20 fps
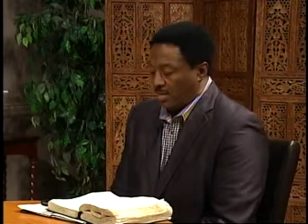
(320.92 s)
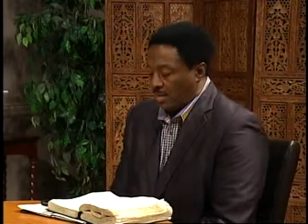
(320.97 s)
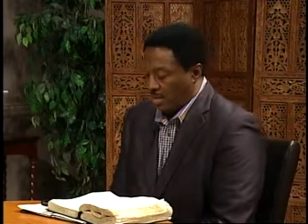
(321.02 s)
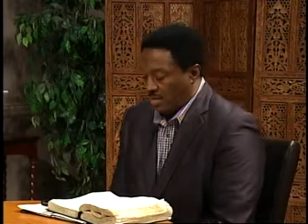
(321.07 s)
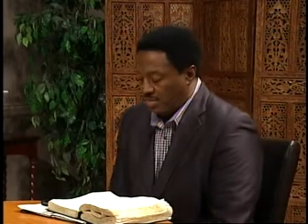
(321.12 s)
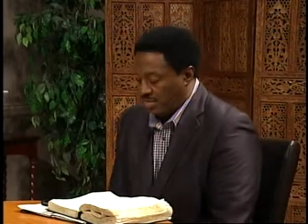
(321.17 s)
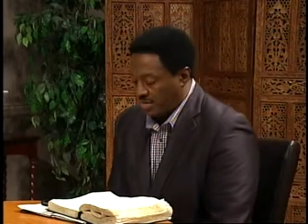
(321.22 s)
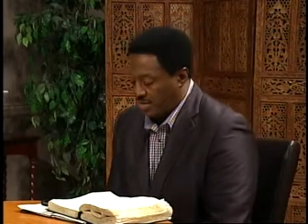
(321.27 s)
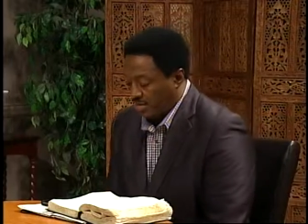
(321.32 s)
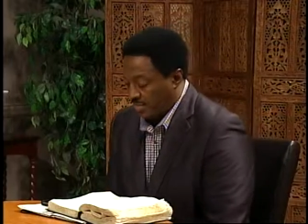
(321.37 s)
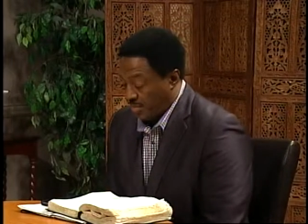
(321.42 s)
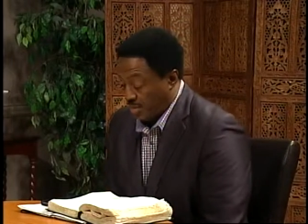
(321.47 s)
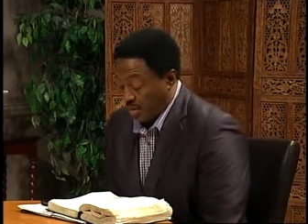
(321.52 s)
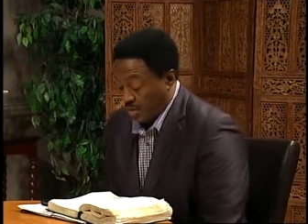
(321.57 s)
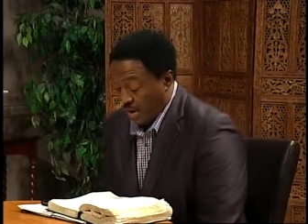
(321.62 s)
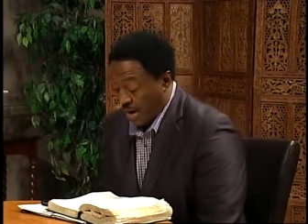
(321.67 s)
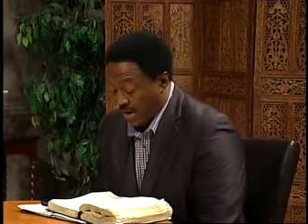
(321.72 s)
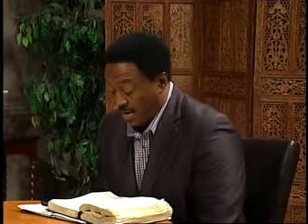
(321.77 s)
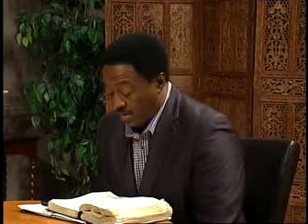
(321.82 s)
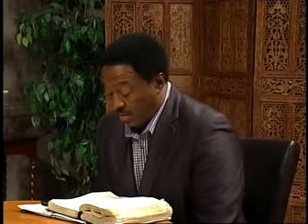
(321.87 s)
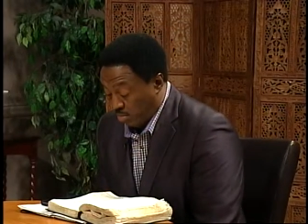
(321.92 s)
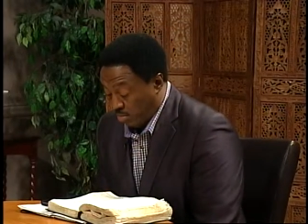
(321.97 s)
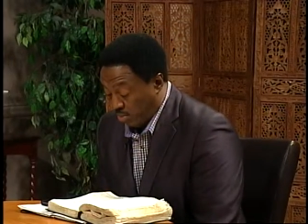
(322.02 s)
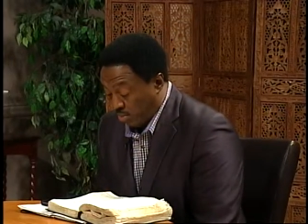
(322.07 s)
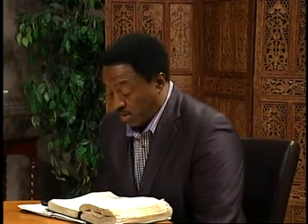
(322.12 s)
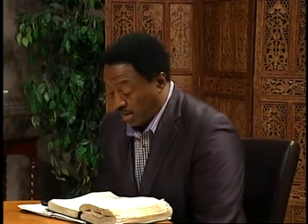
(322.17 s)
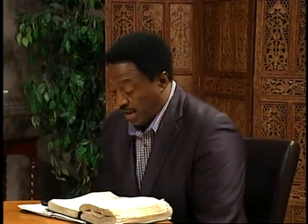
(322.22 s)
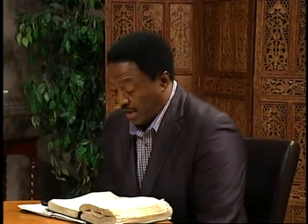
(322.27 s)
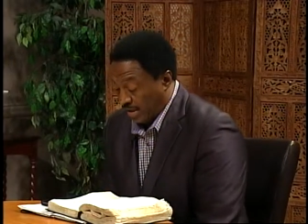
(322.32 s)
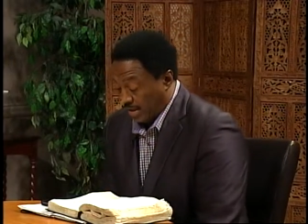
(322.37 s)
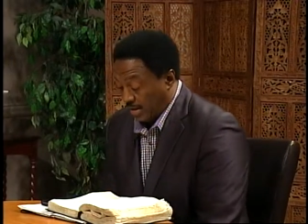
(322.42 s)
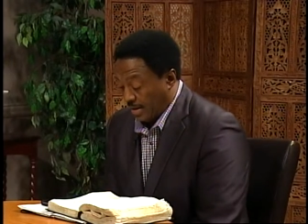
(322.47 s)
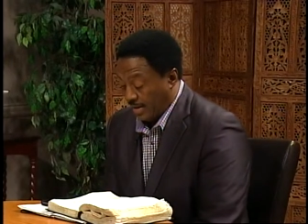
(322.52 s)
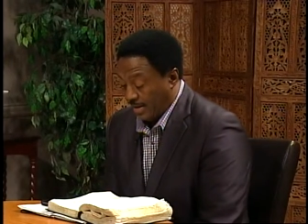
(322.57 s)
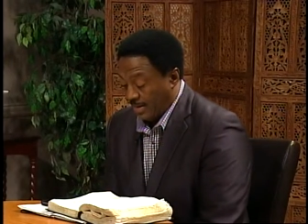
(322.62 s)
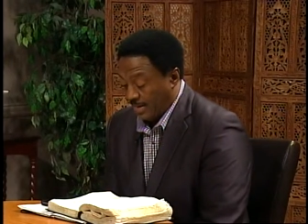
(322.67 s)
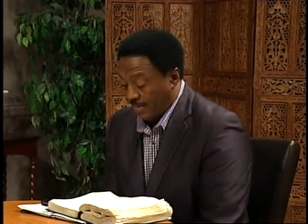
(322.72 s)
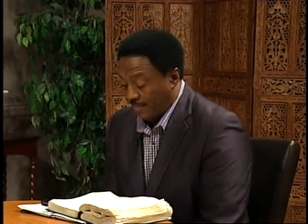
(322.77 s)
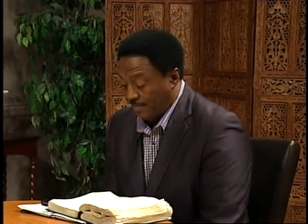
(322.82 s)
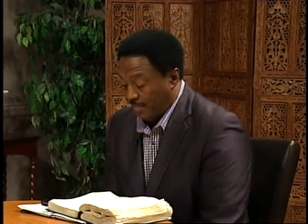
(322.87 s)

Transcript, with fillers: uh, Bishop, you're right on point. Um,